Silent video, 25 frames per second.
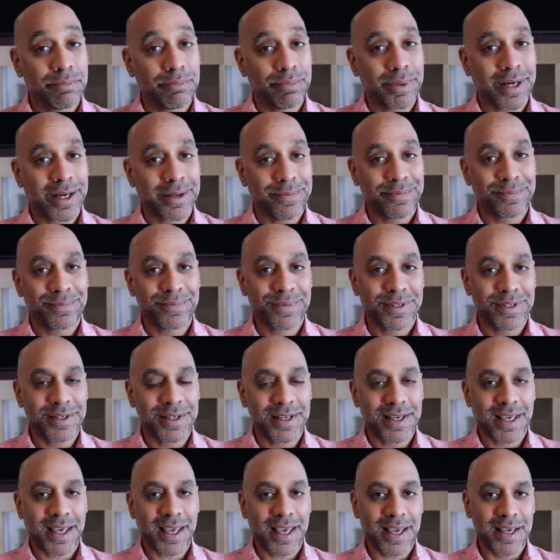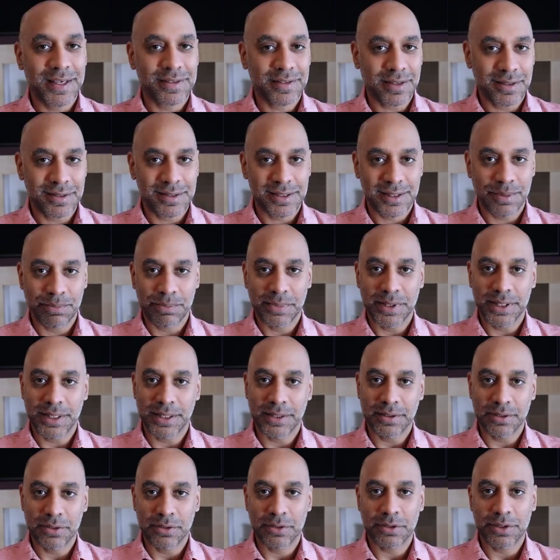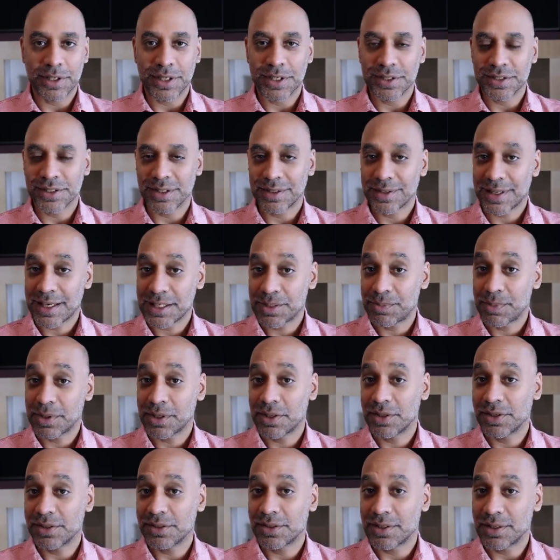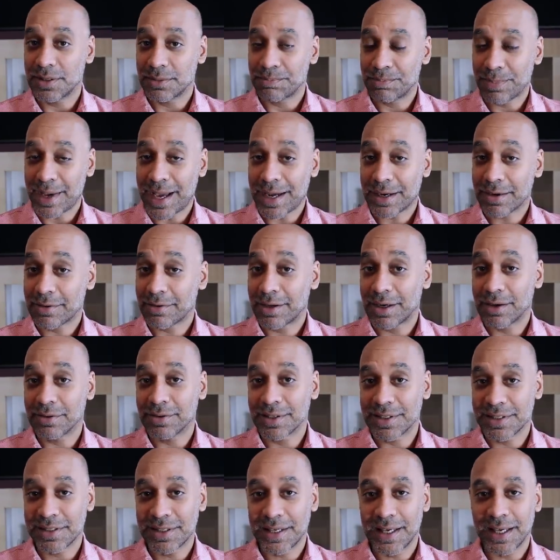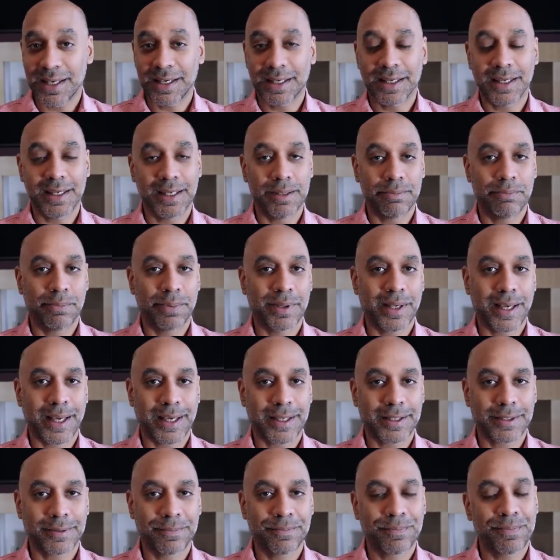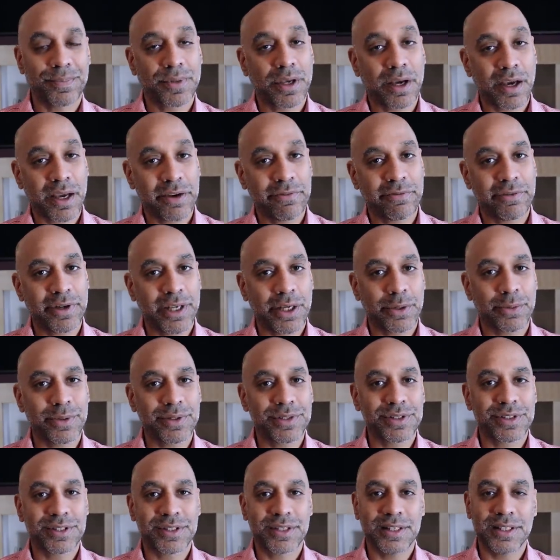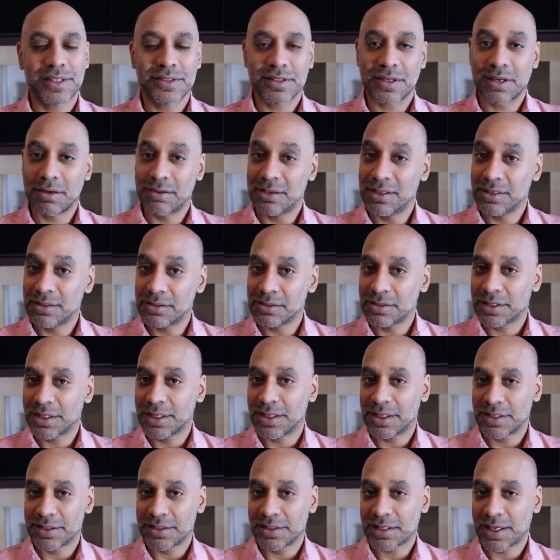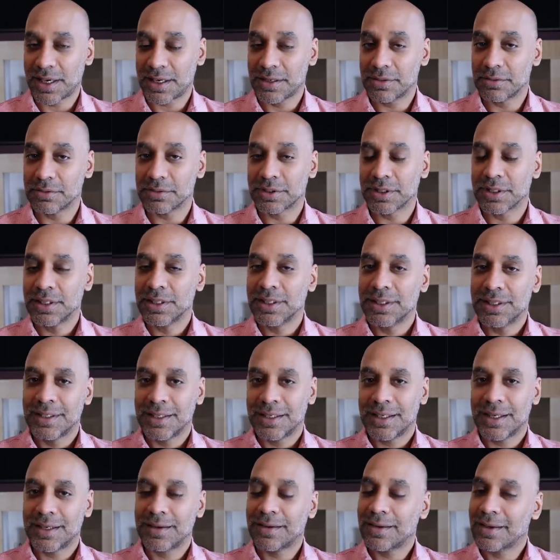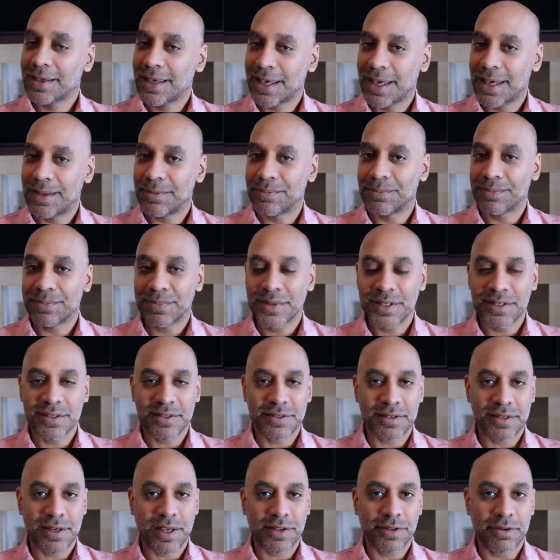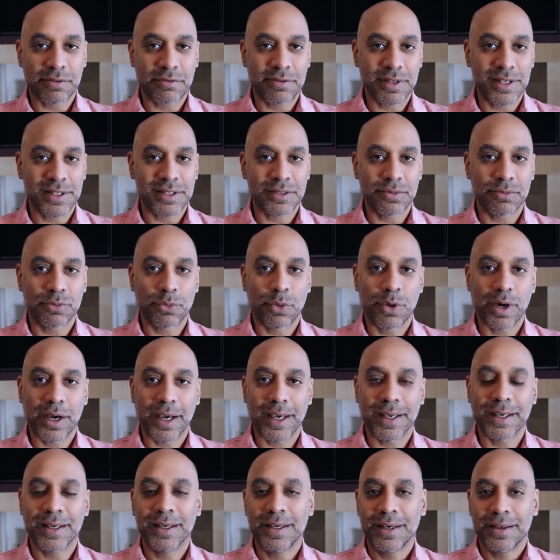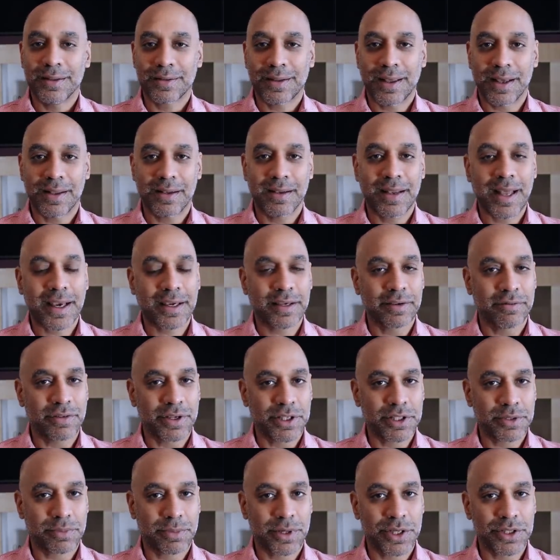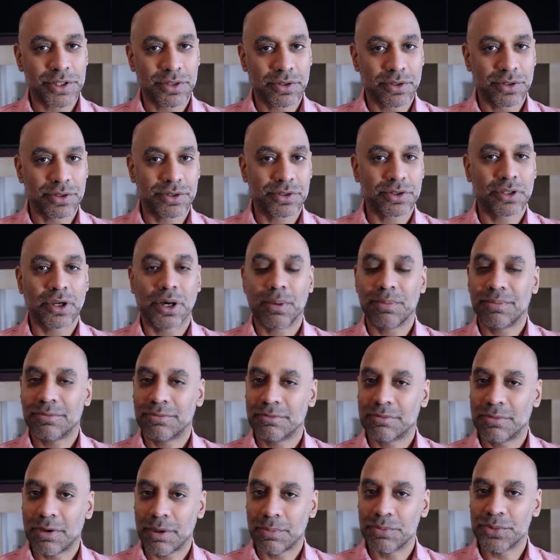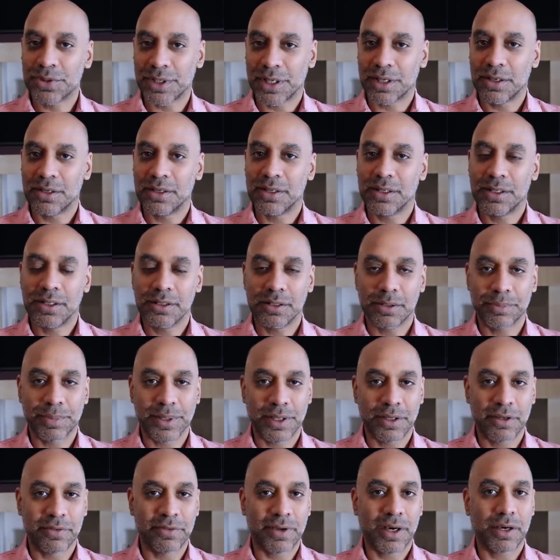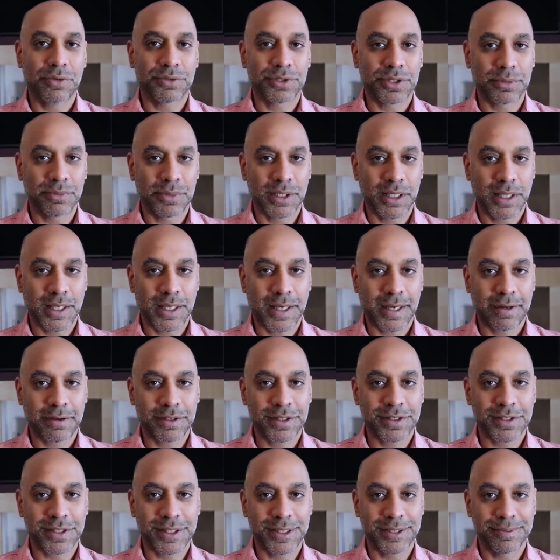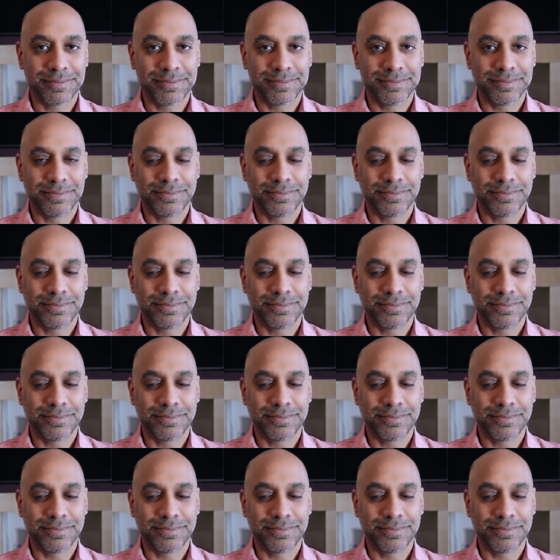but the decays are simply glorious, and that's because the background is inky black. High frequencies are a little curtailed, and again, this is another reason why that lack of expression on top robs it a little bit of ultimate clarity.